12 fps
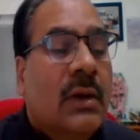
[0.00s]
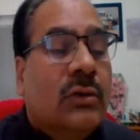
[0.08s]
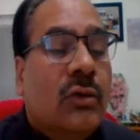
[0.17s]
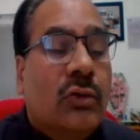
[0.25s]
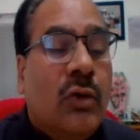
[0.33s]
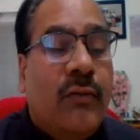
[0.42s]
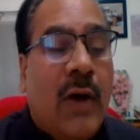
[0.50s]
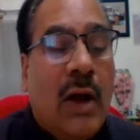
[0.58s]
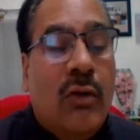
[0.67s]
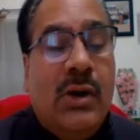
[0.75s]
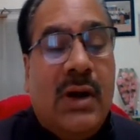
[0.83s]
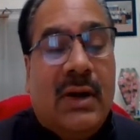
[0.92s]
So the
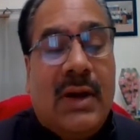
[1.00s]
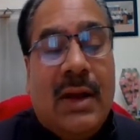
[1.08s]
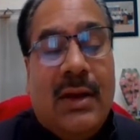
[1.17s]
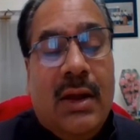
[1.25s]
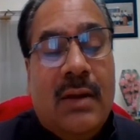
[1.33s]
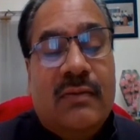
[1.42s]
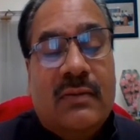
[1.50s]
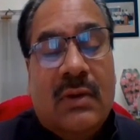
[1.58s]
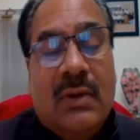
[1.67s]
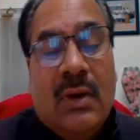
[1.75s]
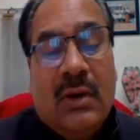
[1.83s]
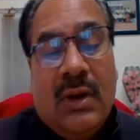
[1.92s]
following data gives
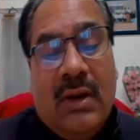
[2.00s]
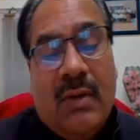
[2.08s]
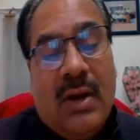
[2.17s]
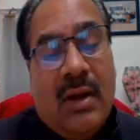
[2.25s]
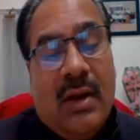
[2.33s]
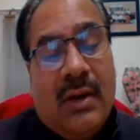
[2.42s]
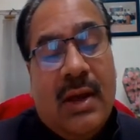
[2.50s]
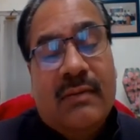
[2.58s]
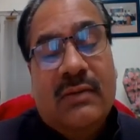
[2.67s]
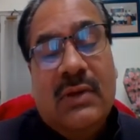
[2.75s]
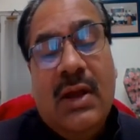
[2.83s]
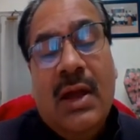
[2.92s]

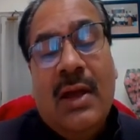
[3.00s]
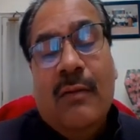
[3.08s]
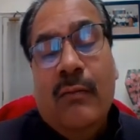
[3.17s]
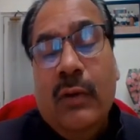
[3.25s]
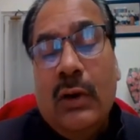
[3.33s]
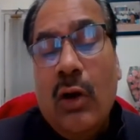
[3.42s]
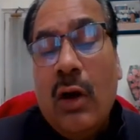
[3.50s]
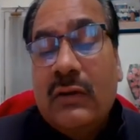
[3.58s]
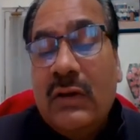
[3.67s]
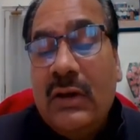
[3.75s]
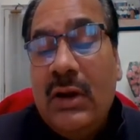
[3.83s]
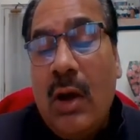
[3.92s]
the
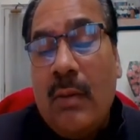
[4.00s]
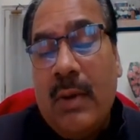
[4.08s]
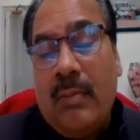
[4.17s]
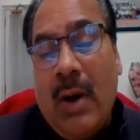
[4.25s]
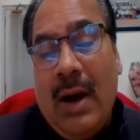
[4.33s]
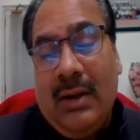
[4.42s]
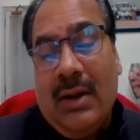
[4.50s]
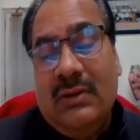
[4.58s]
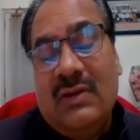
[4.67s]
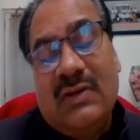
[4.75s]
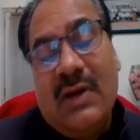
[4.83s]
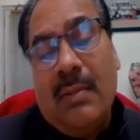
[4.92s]
velocity of a particle.
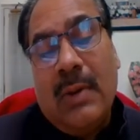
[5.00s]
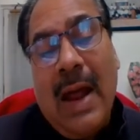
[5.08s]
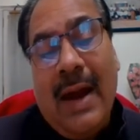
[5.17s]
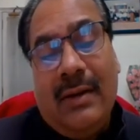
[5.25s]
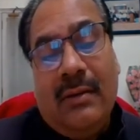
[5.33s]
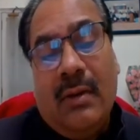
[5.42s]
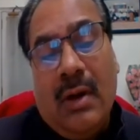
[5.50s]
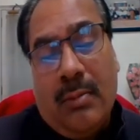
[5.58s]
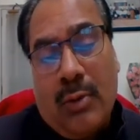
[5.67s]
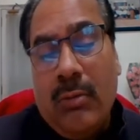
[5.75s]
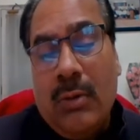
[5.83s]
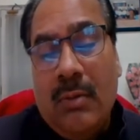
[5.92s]
This is applied
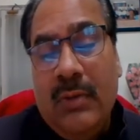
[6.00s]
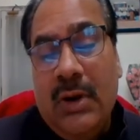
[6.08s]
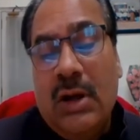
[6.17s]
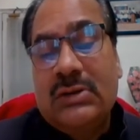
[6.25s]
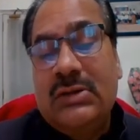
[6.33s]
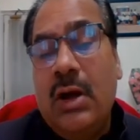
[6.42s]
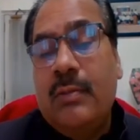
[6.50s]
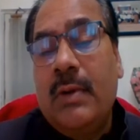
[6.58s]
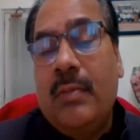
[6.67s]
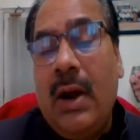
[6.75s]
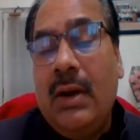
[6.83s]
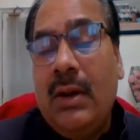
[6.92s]
problem. Velocity of a
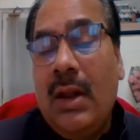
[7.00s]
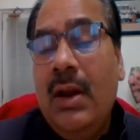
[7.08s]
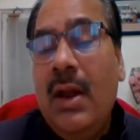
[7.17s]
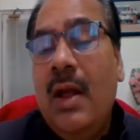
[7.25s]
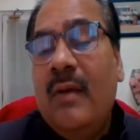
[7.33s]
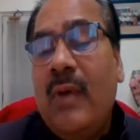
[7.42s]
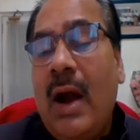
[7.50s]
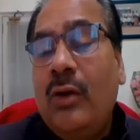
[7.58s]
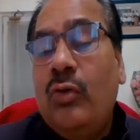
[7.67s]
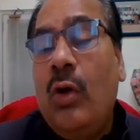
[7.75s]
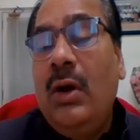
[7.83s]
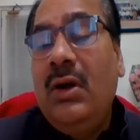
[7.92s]
particle for
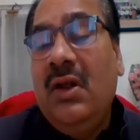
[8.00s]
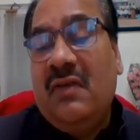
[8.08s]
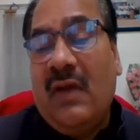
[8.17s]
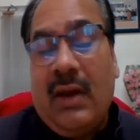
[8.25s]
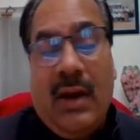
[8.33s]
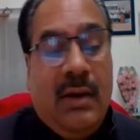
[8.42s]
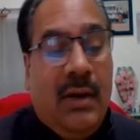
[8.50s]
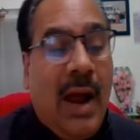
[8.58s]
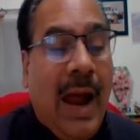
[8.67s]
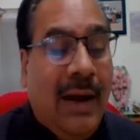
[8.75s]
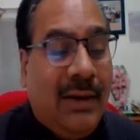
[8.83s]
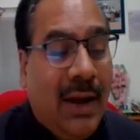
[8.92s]
20 seconds
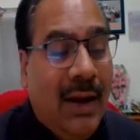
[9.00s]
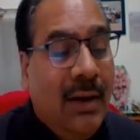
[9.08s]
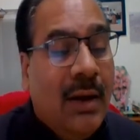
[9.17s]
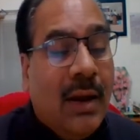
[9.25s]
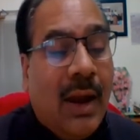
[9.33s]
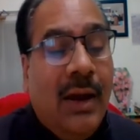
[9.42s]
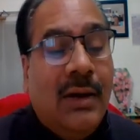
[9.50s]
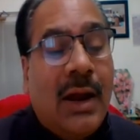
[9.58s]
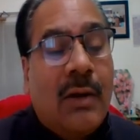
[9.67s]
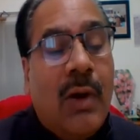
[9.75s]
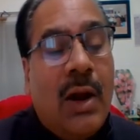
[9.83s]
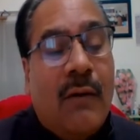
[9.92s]
at an
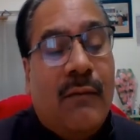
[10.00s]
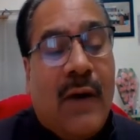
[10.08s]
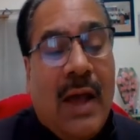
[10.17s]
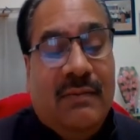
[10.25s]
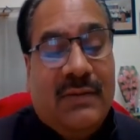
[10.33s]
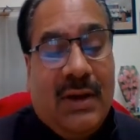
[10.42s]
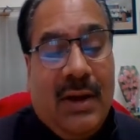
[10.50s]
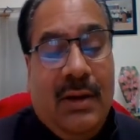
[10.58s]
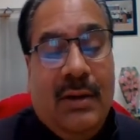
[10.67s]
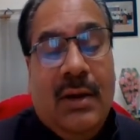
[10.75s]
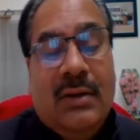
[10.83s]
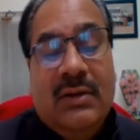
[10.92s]
interval of 5 seconds.
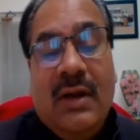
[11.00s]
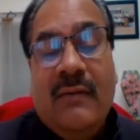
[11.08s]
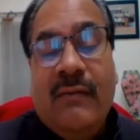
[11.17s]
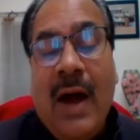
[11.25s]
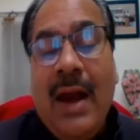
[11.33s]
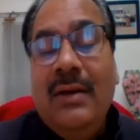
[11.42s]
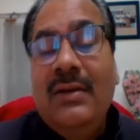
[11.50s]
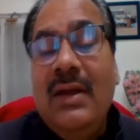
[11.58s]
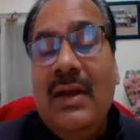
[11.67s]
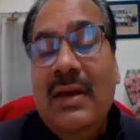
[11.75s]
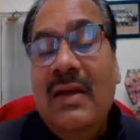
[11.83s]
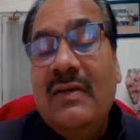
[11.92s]
Then find
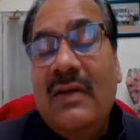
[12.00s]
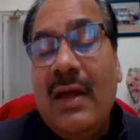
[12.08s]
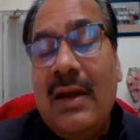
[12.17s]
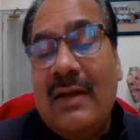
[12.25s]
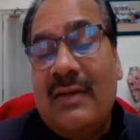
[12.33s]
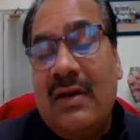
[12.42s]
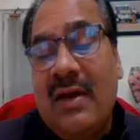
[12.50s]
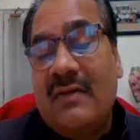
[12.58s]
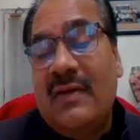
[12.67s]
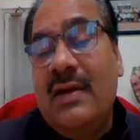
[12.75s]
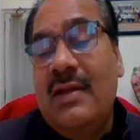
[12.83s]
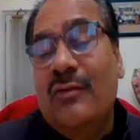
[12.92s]
the initial
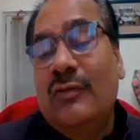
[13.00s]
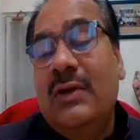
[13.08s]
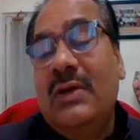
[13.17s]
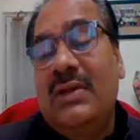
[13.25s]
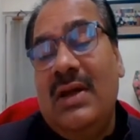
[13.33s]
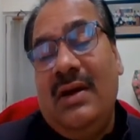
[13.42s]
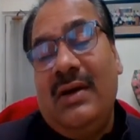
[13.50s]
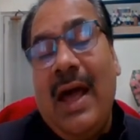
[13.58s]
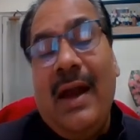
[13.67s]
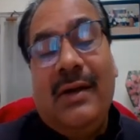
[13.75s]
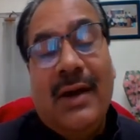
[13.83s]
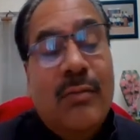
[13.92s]
acceleration using the
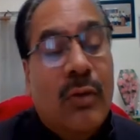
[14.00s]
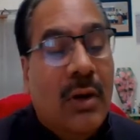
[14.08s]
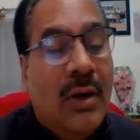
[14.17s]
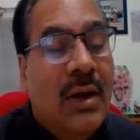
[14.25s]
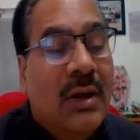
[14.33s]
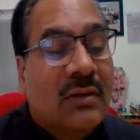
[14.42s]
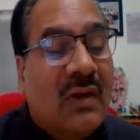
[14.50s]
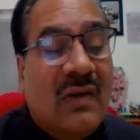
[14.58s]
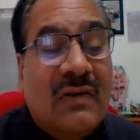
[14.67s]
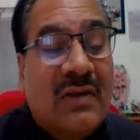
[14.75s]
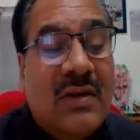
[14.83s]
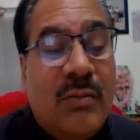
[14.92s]
entire table. So
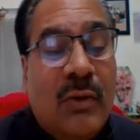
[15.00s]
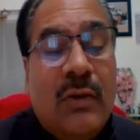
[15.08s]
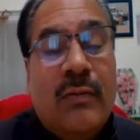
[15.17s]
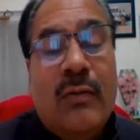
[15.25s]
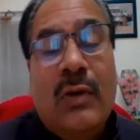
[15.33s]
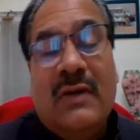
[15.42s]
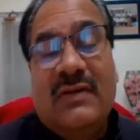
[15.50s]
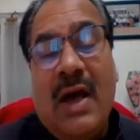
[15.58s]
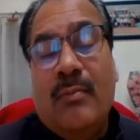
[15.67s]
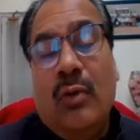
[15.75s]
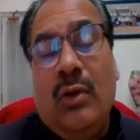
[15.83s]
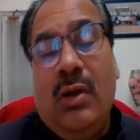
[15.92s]
this is the beautiful
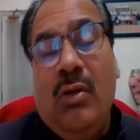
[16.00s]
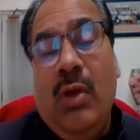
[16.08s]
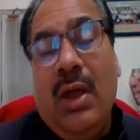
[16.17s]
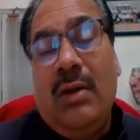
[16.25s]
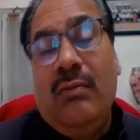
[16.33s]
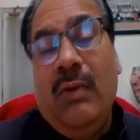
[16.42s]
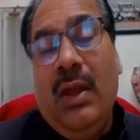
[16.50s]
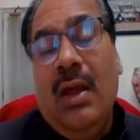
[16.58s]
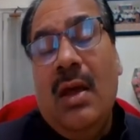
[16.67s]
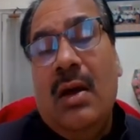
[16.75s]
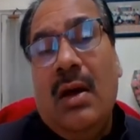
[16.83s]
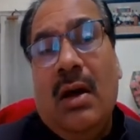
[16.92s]
example where we
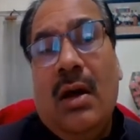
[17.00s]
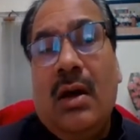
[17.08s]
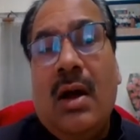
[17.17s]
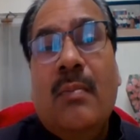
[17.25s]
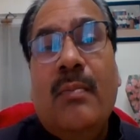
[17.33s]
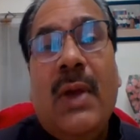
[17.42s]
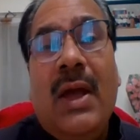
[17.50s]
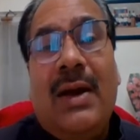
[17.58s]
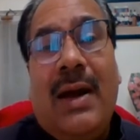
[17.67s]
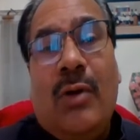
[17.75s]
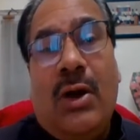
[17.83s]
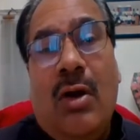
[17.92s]
compare
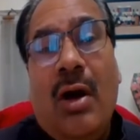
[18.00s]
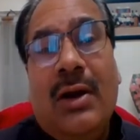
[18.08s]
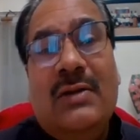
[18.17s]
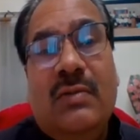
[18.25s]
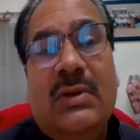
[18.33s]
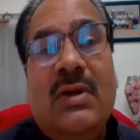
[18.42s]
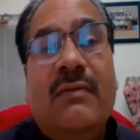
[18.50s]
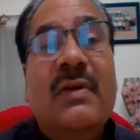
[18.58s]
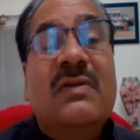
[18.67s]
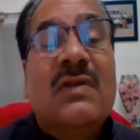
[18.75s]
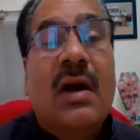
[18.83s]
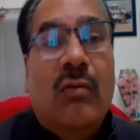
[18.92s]
our knowledge with the
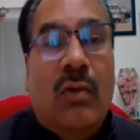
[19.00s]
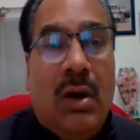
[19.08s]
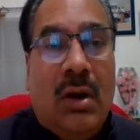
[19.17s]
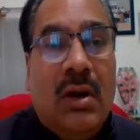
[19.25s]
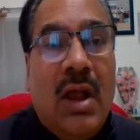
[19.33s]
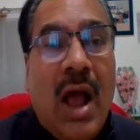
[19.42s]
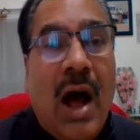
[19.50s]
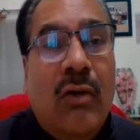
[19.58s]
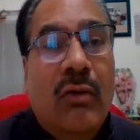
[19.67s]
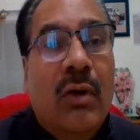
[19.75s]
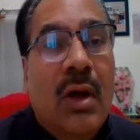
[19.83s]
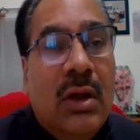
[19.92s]
physical world.
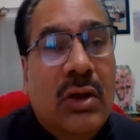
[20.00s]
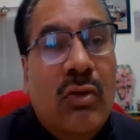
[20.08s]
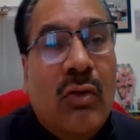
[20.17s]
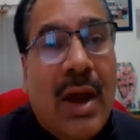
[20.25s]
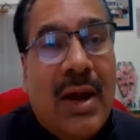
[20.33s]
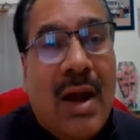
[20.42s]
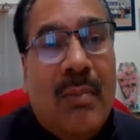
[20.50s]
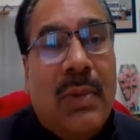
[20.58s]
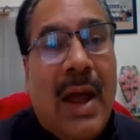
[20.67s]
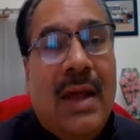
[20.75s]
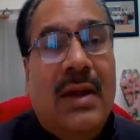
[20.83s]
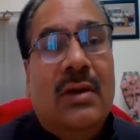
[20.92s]
How you can
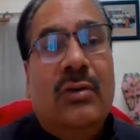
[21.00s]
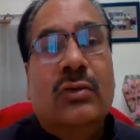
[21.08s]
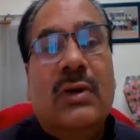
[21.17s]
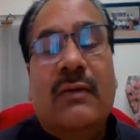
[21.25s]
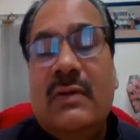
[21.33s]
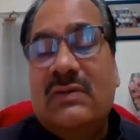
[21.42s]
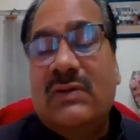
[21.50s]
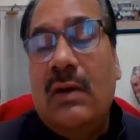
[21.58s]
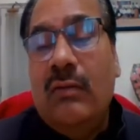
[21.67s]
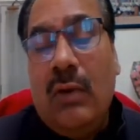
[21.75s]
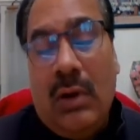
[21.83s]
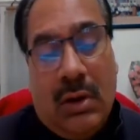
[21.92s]
apply into the physical
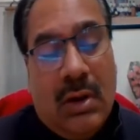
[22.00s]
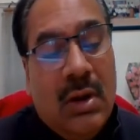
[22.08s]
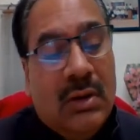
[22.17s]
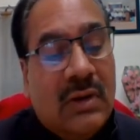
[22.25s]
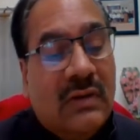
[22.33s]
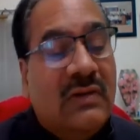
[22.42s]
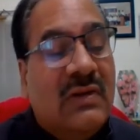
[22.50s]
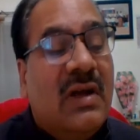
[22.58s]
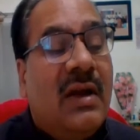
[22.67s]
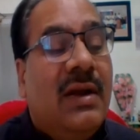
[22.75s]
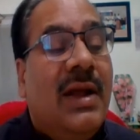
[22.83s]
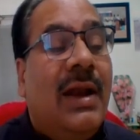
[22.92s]
world. So this is
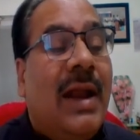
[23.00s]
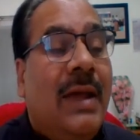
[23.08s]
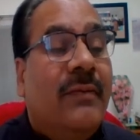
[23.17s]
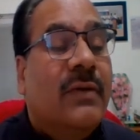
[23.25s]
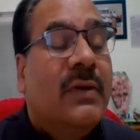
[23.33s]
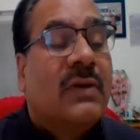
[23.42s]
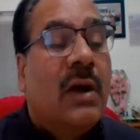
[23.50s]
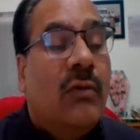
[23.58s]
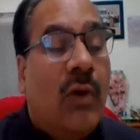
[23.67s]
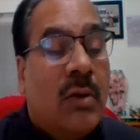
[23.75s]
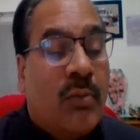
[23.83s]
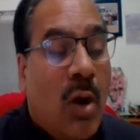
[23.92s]
a real life physical
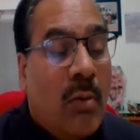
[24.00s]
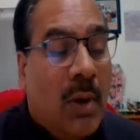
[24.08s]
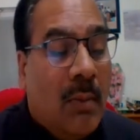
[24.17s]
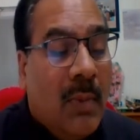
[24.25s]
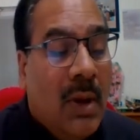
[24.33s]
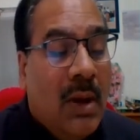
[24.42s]
world problem.